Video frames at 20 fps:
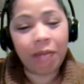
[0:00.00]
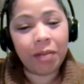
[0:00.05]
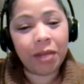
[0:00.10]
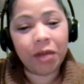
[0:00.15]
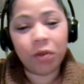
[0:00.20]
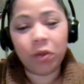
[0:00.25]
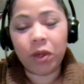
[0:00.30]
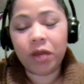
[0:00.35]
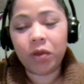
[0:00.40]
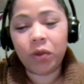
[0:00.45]
I
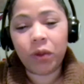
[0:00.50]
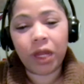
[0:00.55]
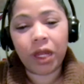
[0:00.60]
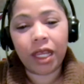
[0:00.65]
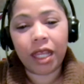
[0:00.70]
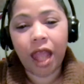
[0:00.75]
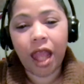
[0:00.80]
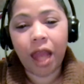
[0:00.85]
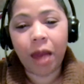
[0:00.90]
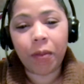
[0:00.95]
mean, we
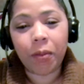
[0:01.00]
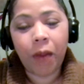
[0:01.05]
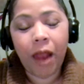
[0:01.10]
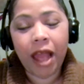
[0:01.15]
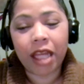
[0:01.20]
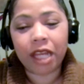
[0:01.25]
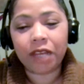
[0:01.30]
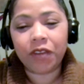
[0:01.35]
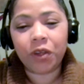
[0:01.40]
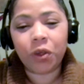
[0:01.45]
really are
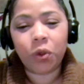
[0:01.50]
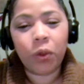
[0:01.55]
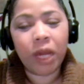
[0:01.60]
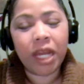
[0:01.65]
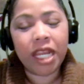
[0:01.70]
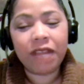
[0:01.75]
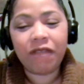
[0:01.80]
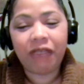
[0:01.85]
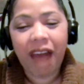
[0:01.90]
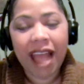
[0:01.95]
proud of you.
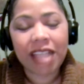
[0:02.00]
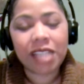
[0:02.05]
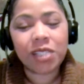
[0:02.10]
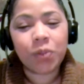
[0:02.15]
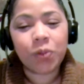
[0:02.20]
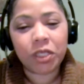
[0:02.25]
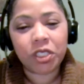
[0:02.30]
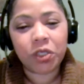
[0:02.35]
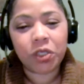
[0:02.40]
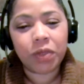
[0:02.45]
What
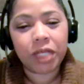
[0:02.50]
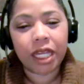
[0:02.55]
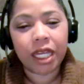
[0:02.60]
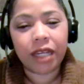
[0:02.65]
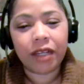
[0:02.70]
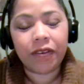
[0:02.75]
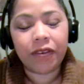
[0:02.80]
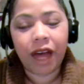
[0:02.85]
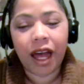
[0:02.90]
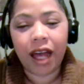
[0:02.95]
advice would you
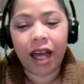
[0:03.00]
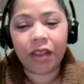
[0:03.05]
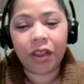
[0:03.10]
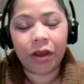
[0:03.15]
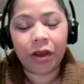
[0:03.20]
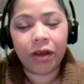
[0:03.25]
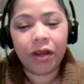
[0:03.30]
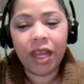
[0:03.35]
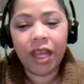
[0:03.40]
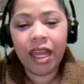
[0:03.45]
give
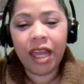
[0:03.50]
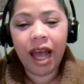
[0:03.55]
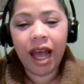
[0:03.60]
other